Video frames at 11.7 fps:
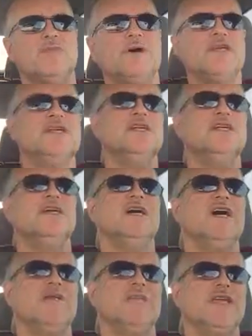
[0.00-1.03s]
But
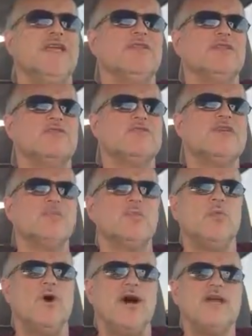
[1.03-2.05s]
again, there's a
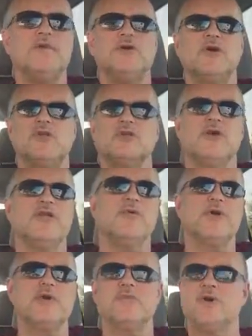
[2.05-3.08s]
reason why I approach training the
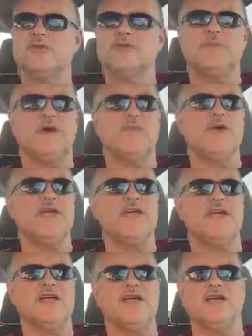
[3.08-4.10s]
way I approach it, by way
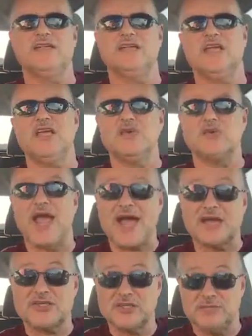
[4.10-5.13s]
at an
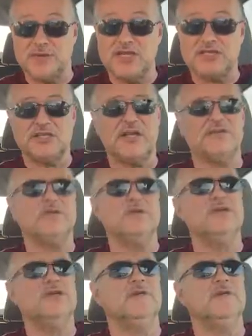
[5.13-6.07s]
interaction-based level.